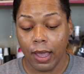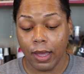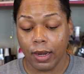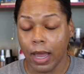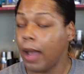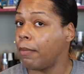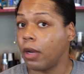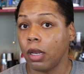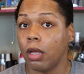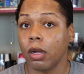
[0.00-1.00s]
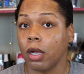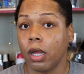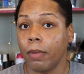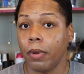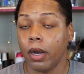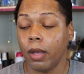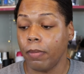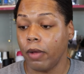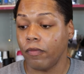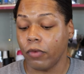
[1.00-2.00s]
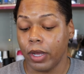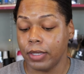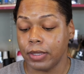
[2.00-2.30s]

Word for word: and I'm no longer going to put up a front